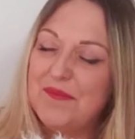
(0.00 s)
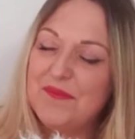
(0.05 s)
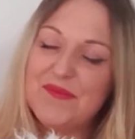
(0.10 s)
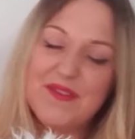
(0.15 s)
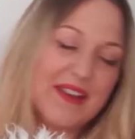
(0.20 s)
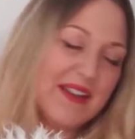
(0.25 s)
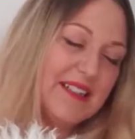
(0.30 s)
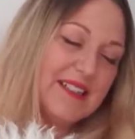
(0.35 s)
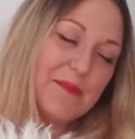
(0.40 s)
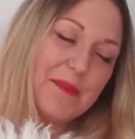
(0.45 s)

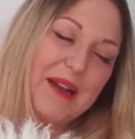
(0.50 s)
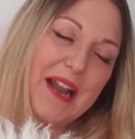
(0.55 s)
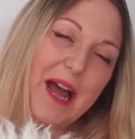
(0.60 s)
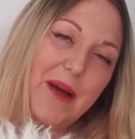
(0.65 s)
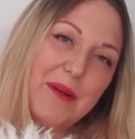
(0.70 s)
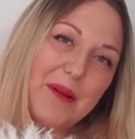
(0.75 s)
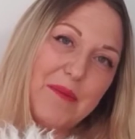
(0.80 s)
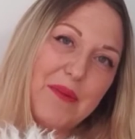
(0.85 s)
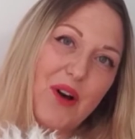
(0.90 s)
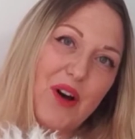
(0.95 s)
things have been
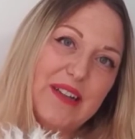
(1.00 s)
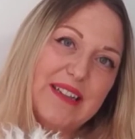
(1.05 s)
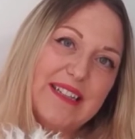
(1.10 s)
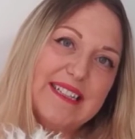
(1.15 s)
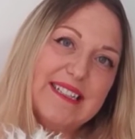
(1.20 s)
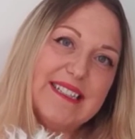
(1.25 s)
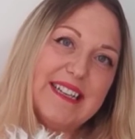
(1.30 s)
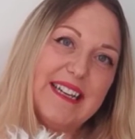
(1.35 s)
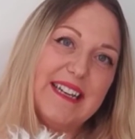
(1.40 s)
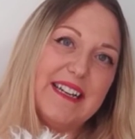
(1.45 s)
happening behind the
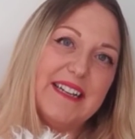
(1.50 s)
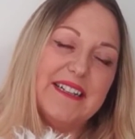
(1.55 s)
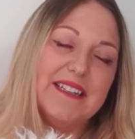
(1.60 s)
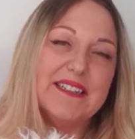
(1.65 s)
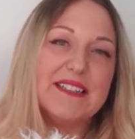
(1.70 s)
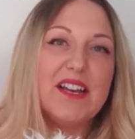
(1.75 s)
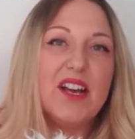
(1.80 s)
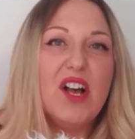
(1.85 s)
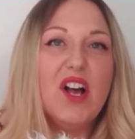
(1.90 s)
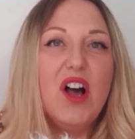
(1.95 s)
scenes.